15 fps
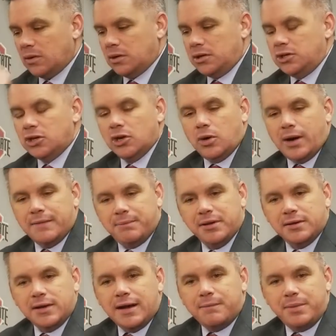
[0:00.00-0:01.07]
You know, I've
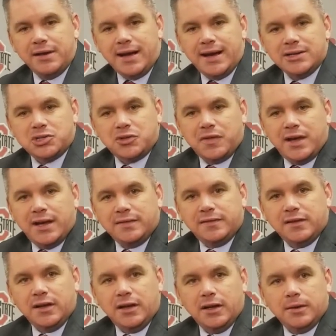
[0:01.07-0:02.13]
been I've been asked that
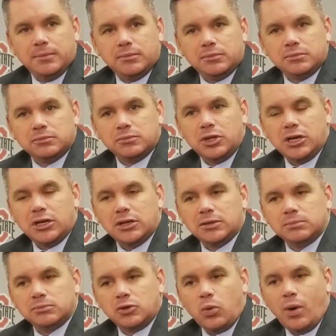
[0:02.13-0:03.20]
um, uh,
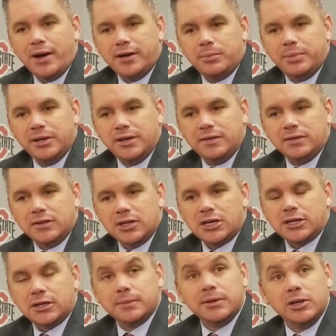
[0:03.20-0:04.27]
quite a bit
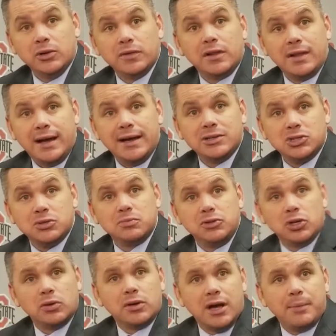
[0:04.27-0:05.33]
um, here in the last you
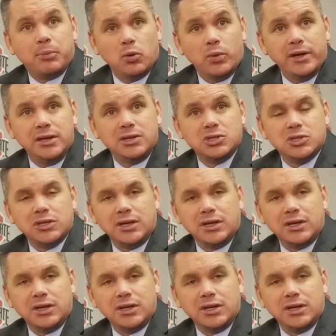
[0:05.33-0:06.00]
know couple weeks.